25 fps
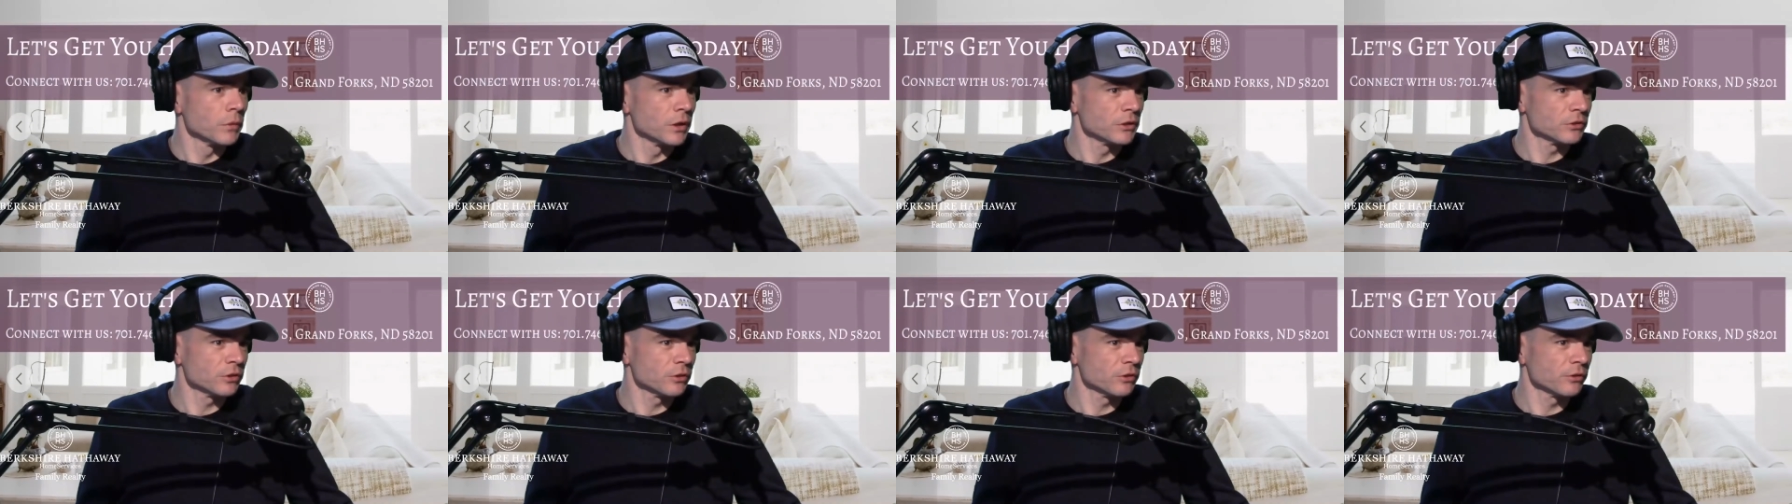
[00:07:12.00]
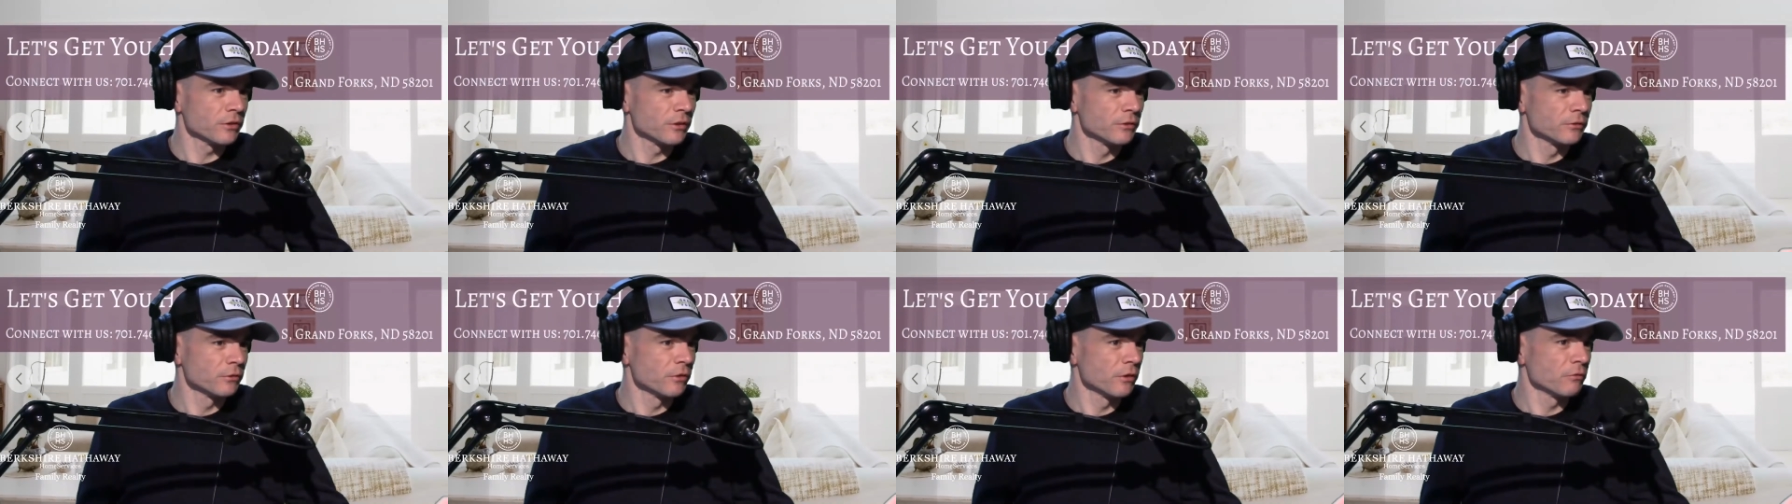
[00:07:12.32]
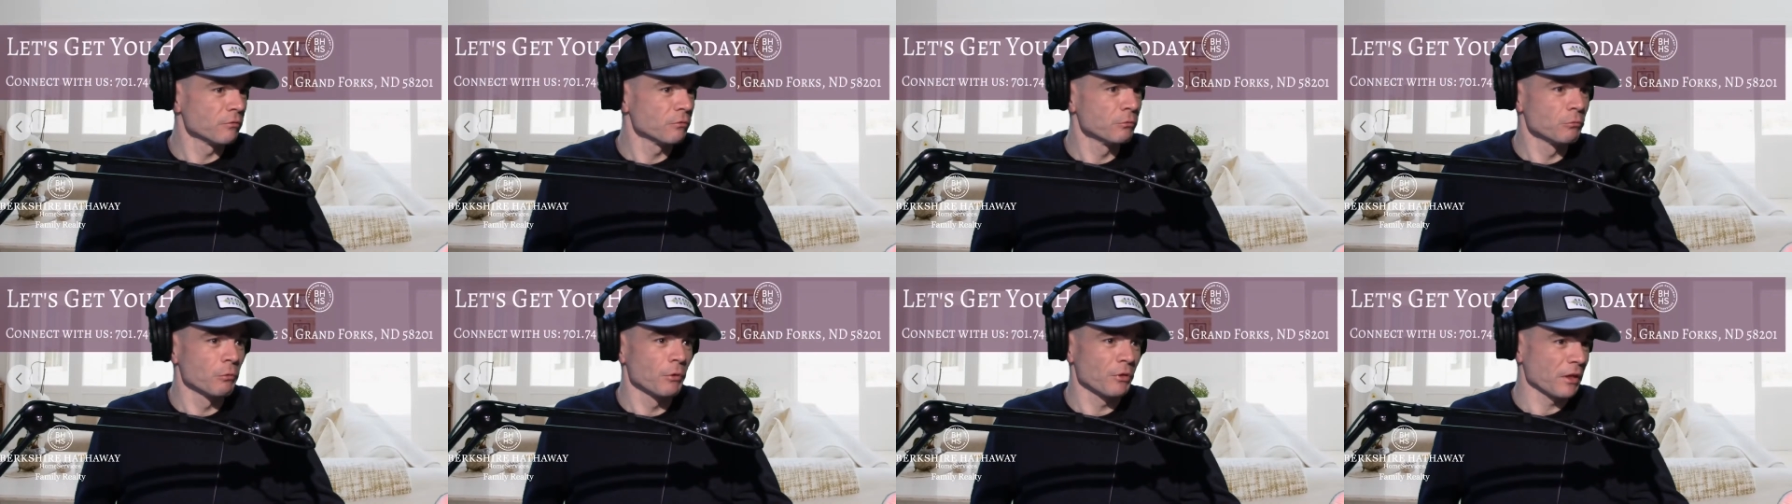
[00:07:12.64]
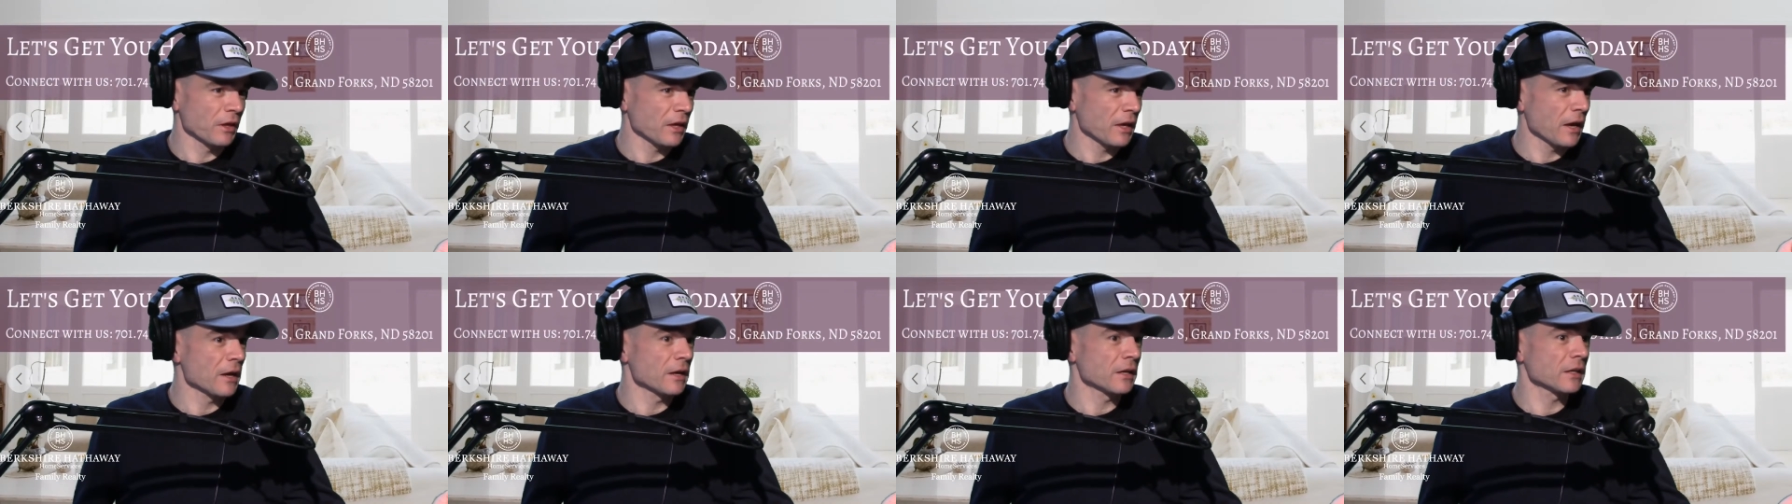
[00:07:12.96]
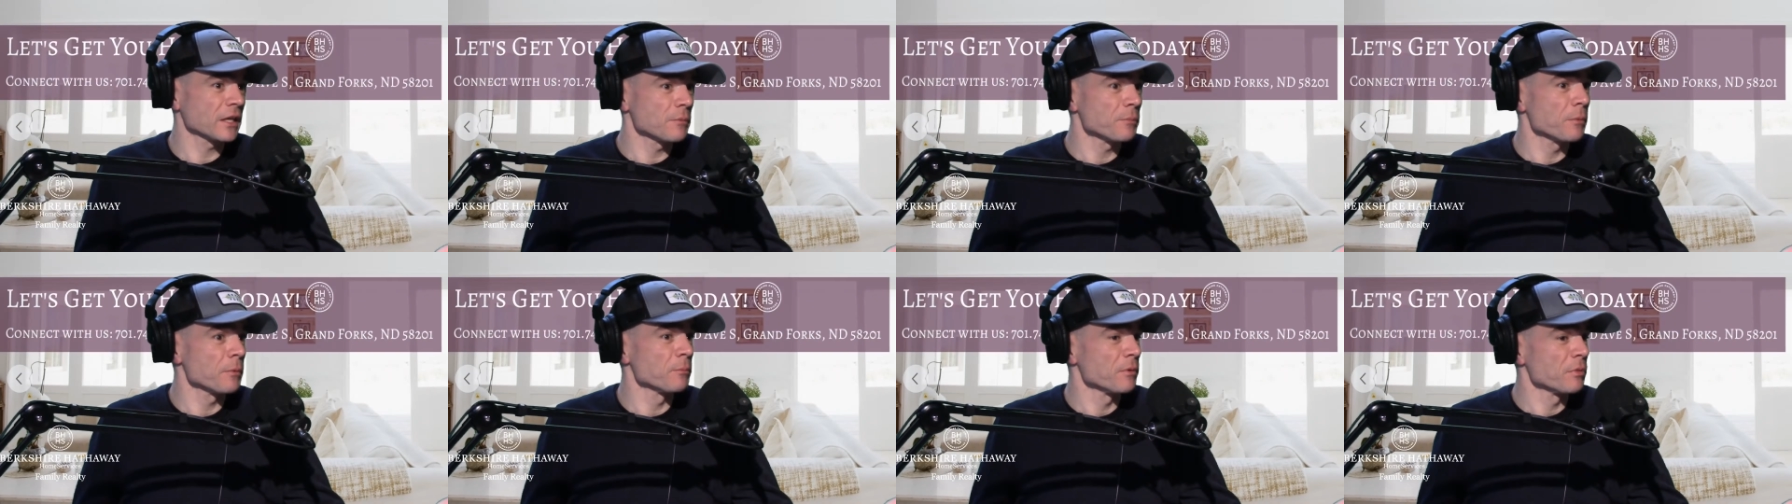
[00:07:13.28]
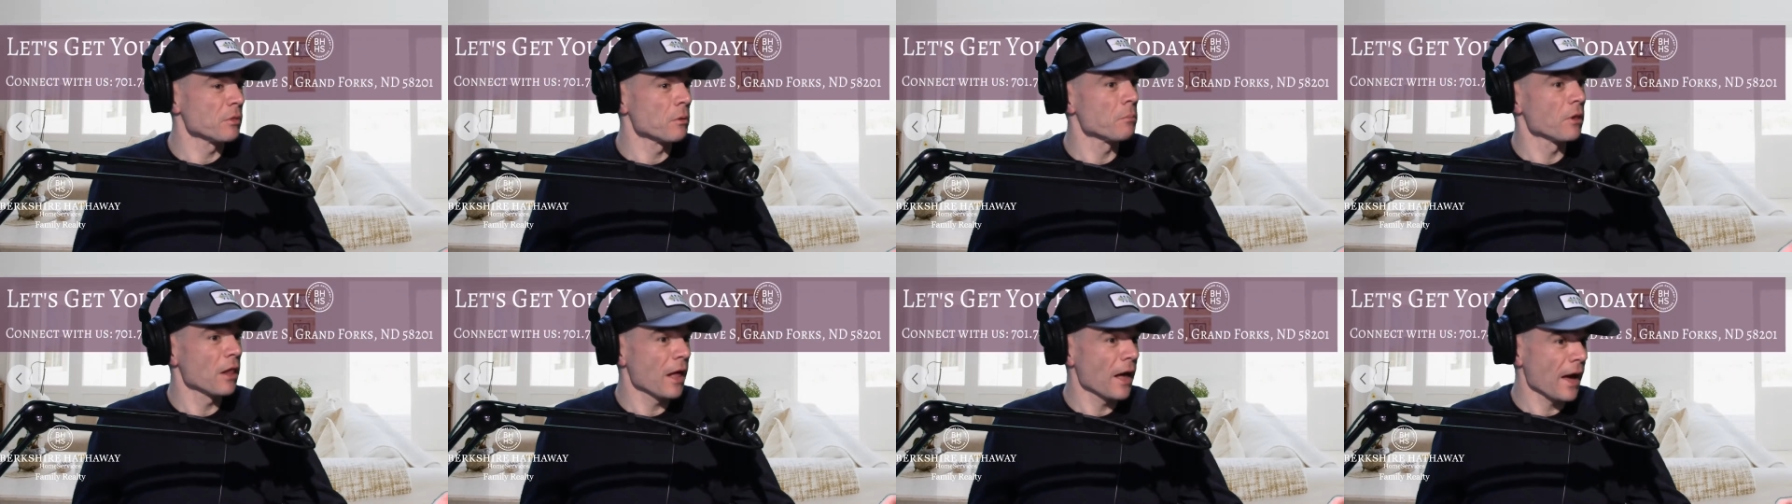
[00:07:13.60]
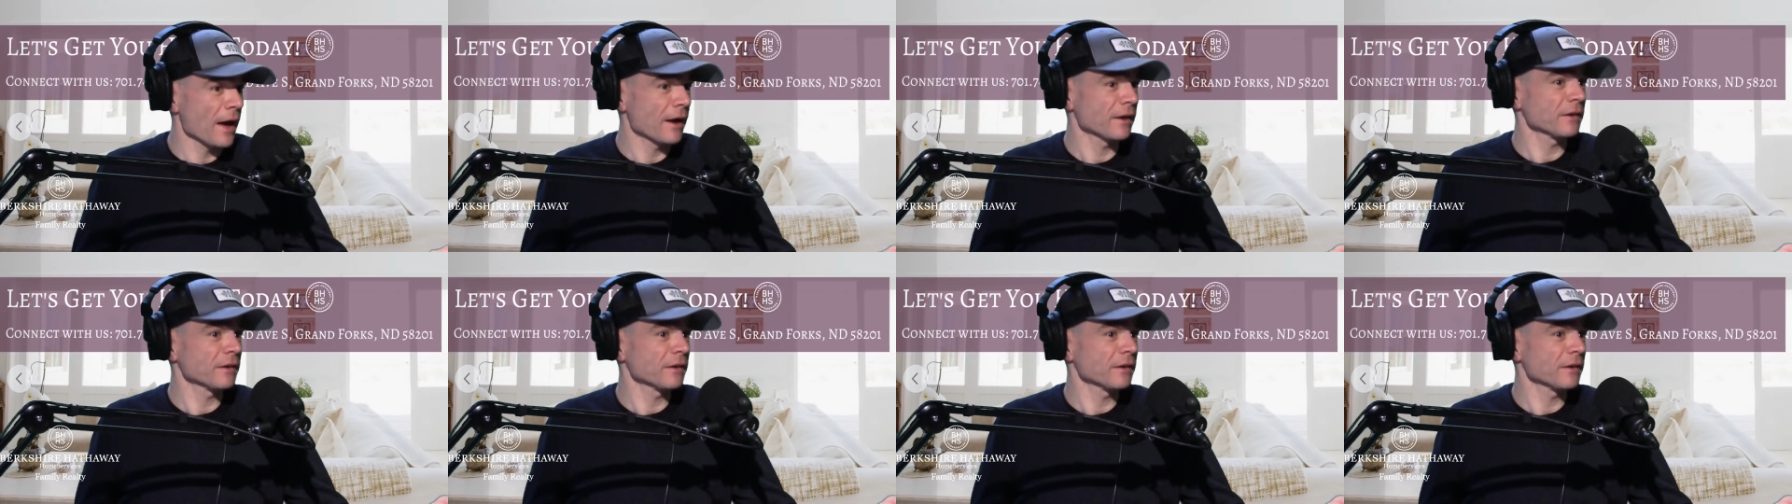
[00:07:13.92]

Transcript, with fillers: sure they do the, what they can and keep them in the black.